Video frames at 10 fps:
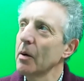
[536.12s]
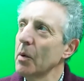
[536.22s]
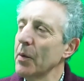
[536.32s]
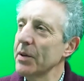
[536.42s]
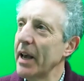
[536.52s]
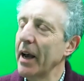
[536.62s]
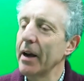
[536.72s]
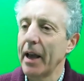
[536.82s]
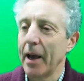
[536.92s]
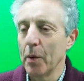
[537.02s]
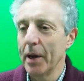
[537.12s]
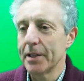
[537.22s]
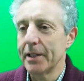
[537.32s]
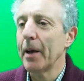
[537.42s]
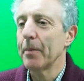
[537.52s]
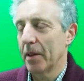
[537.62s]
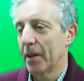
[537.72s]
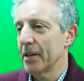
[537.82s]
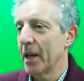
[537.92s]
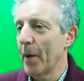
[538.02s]
we were saying, okay, we accept that
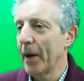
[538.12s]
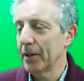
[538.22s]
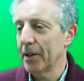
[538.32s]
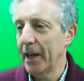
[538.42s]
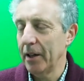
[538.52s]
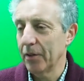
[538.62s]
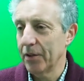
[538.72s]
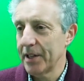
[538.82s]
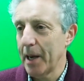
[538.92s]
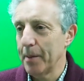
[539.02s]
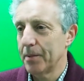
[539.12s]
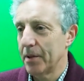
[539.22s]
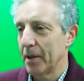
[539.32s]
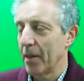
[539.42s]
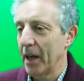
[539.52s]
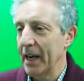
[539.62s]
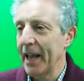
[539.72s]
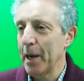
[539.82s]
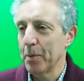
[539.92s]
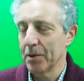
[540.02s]
there's no LDL receptor that
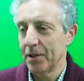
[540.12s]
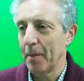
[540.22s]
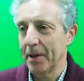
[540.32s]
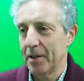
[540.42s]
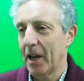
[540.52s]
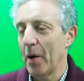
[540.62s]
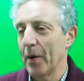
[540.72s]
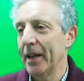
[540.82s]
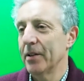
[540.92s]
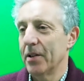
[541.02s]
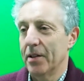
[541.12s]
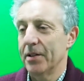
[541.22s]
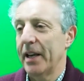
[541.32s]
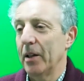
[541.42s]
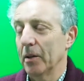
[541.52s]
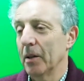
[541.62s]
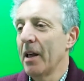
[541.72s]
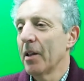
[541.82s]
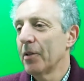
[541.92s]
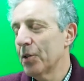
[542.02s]
enables something to go into the cell,
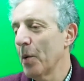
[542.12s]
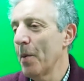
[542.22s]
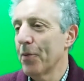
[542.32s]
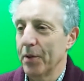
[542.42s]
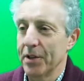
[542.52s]
swim through